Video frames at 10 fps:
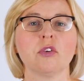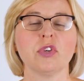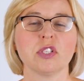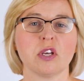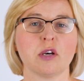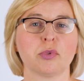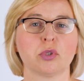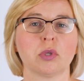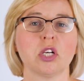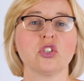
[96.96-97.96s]
For
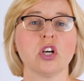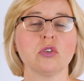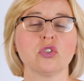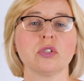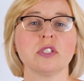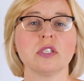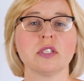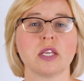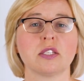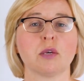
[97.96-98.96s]
example, a child joins the
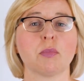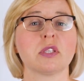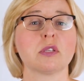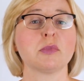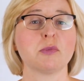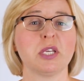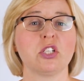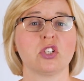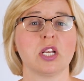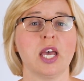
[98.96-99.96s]
setting with some
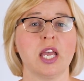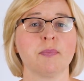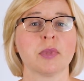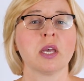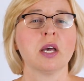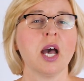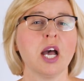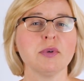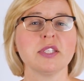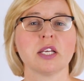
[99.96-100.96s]
speech delay.
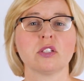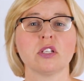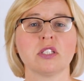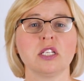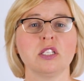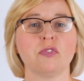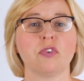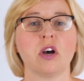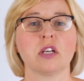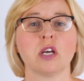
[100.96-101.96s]
How is that
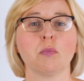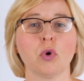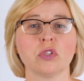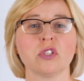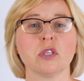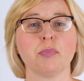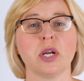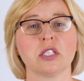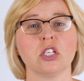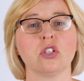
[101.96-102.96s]
identified and what does the
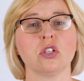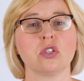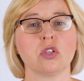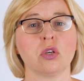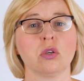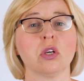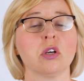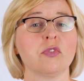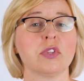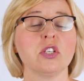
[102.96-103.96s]
practitioner do
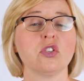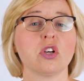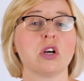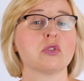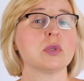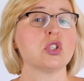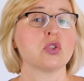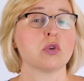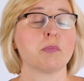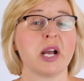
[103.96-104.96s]
for this child to
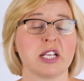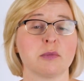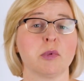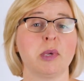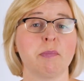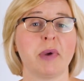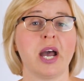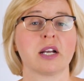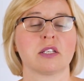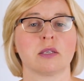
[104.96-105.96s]
ensure maximum
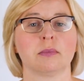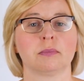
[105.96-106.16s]
impact?